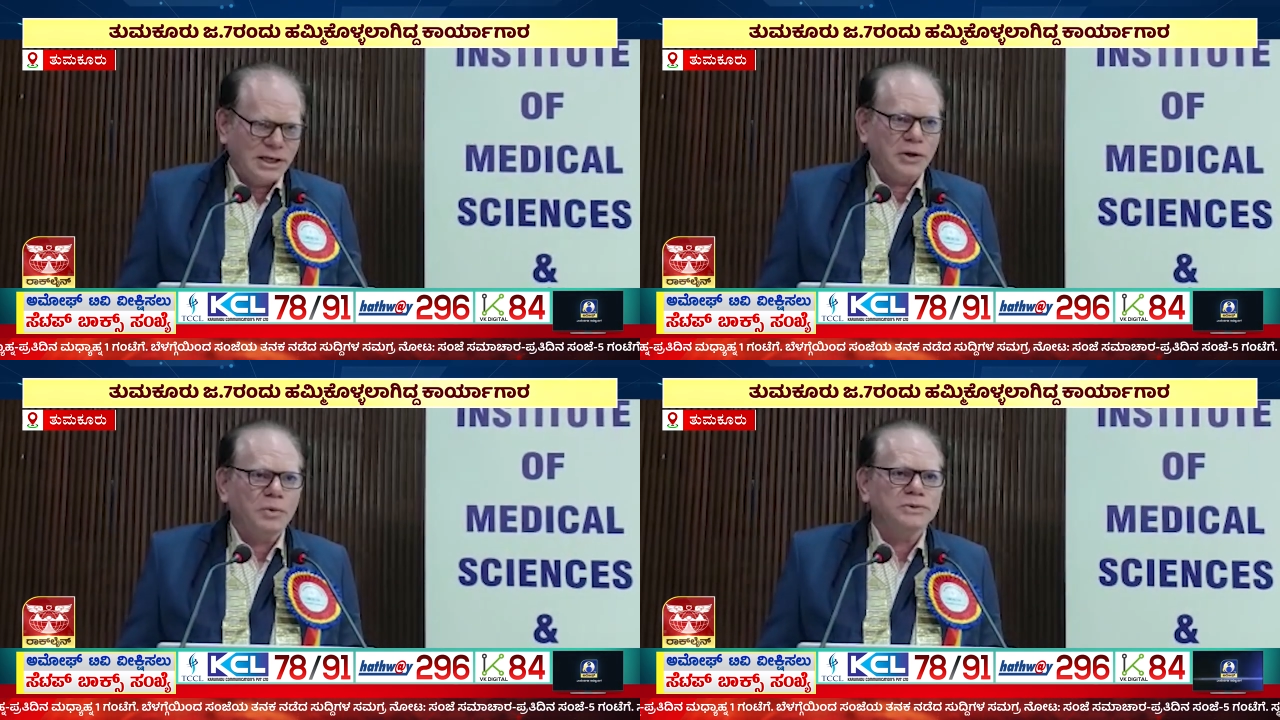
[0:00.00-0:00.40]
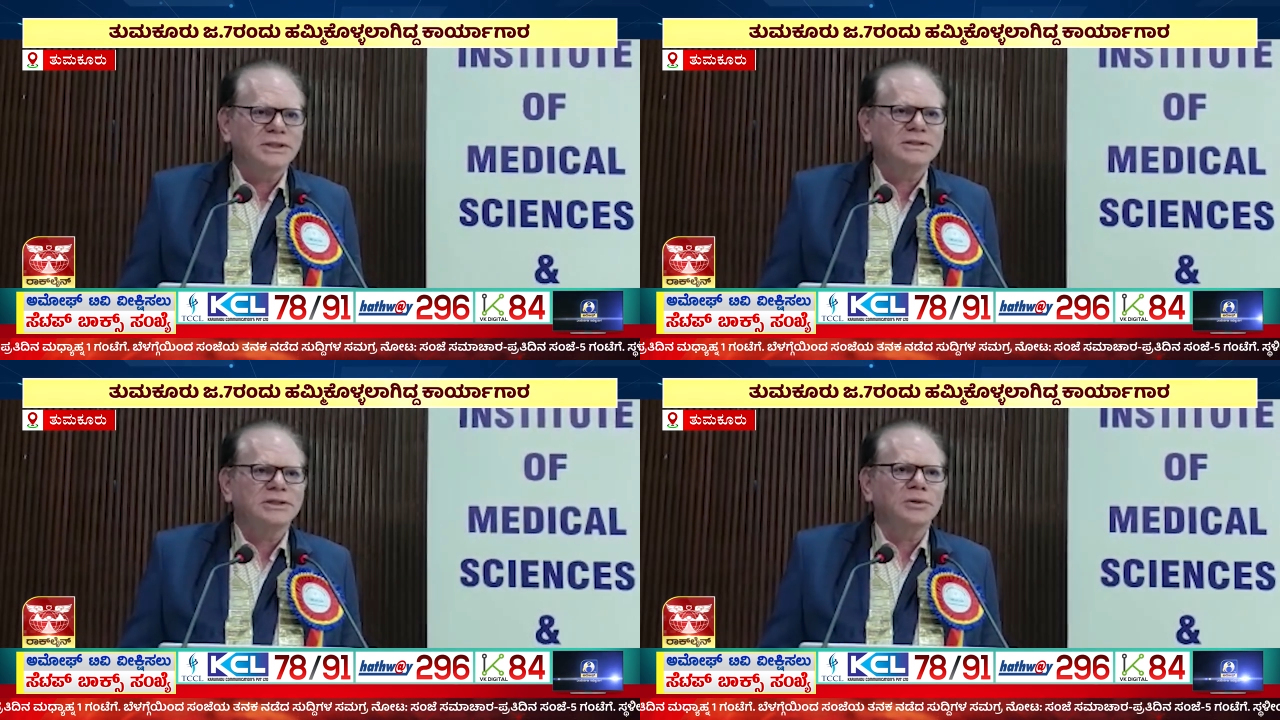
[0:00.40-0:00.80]
you
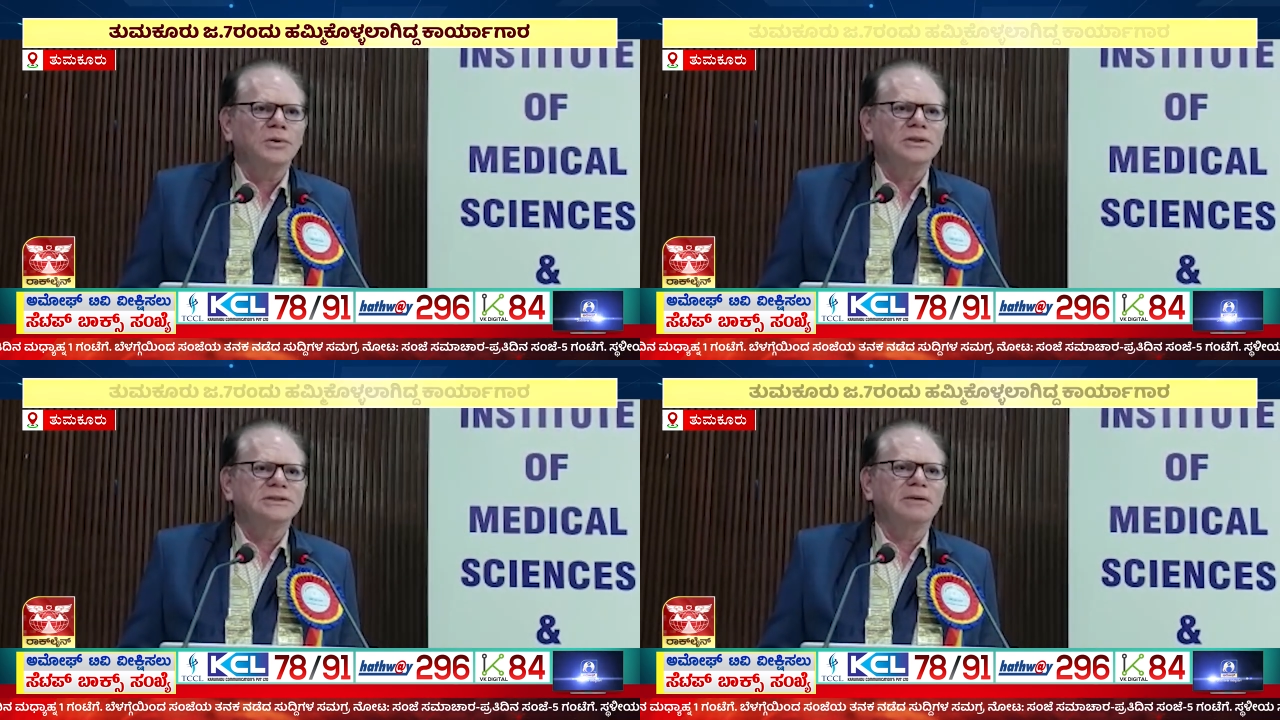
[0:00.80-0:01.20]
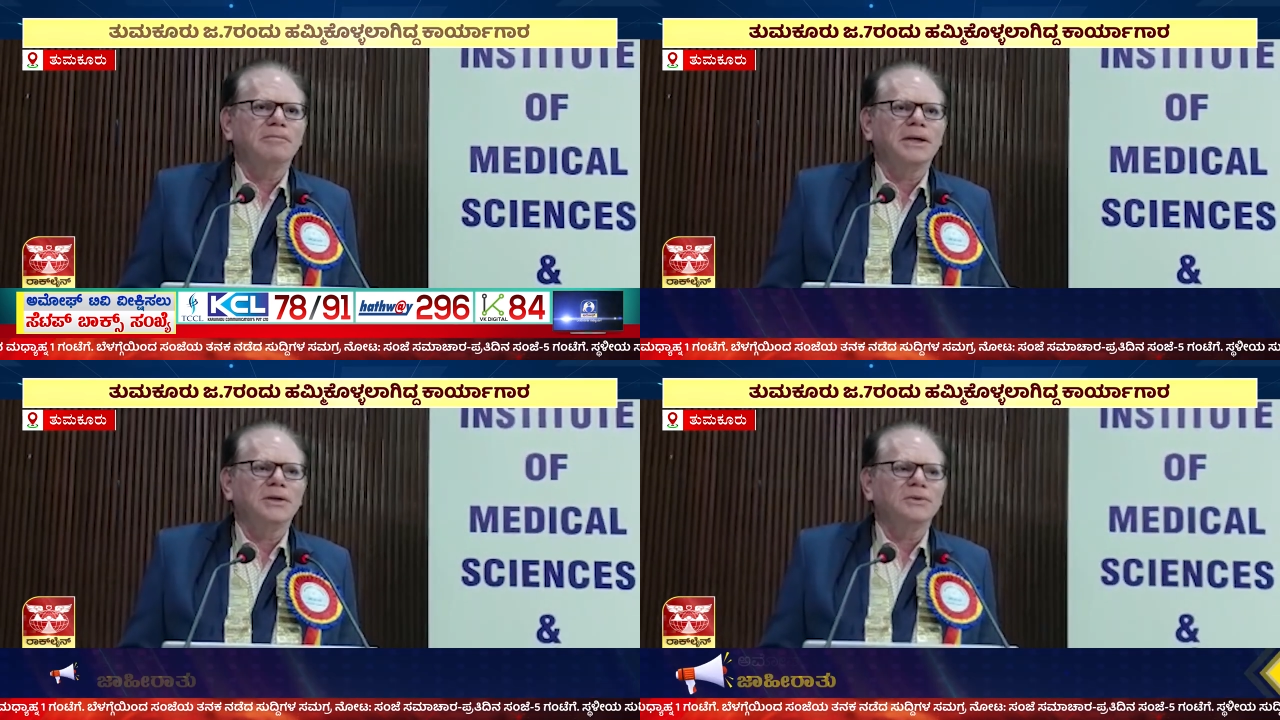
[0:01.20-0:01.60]
just don't jump
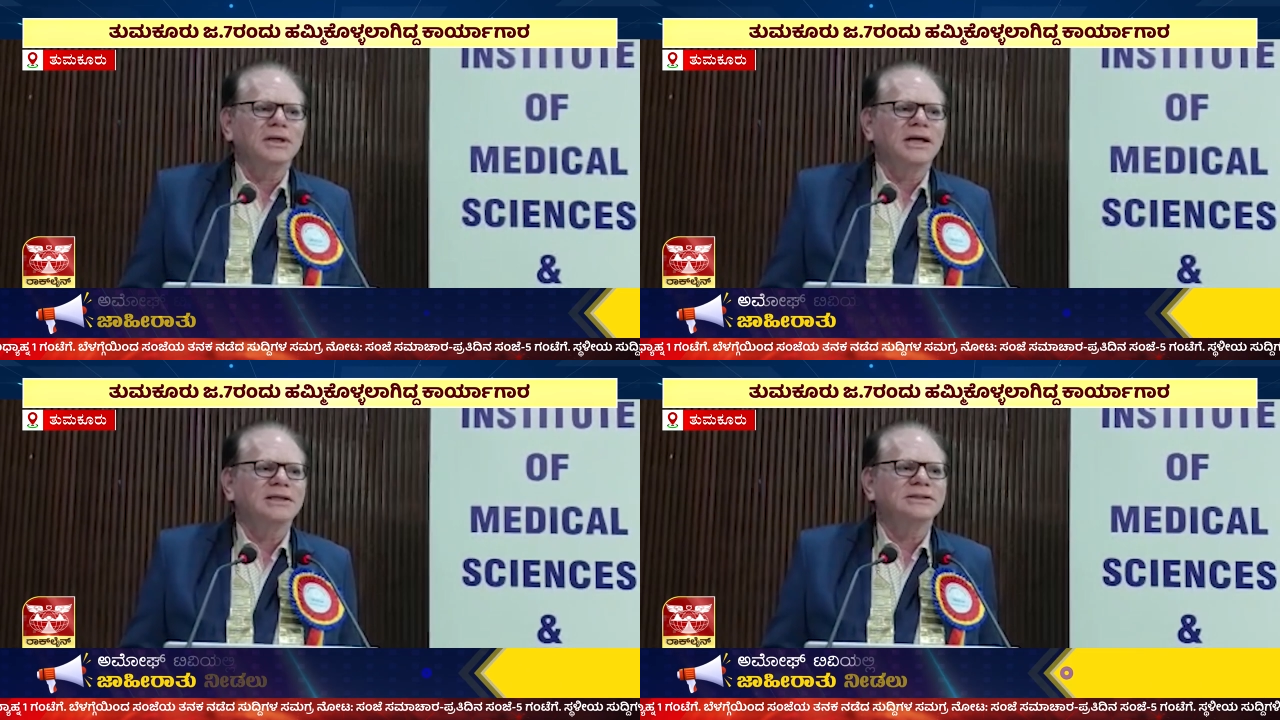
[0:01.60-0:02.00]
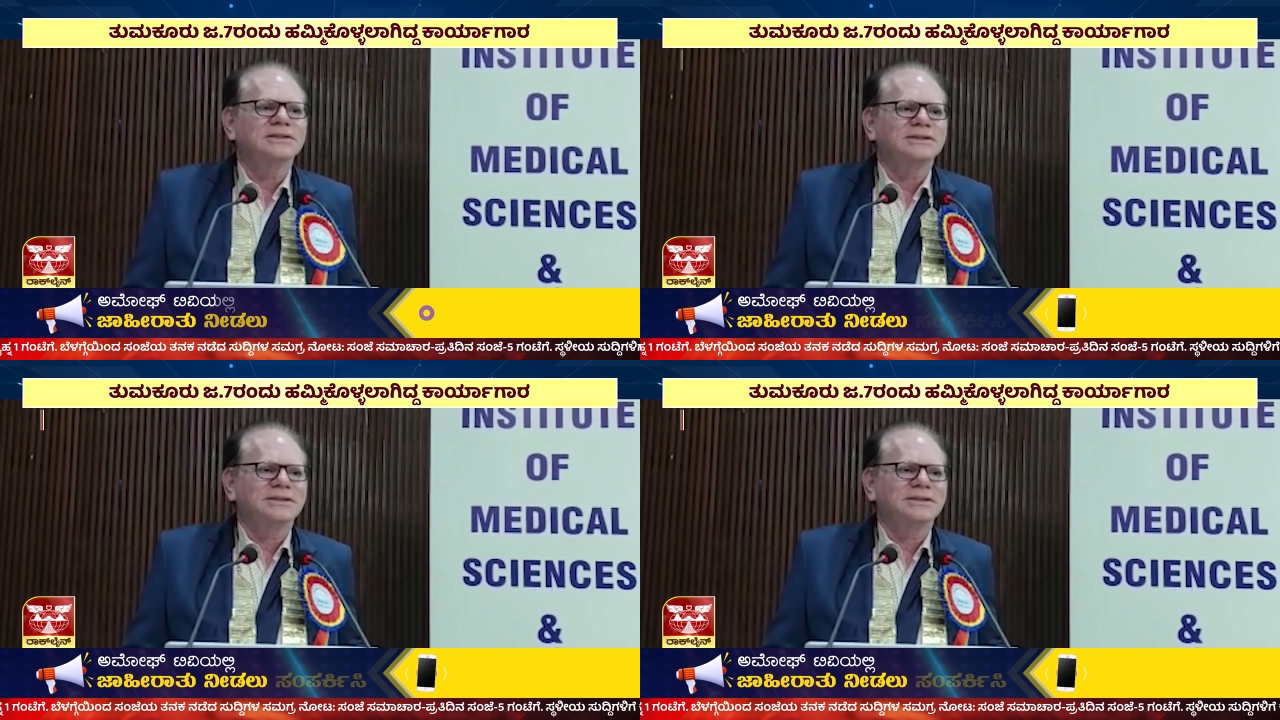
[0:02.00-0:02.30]
into the cases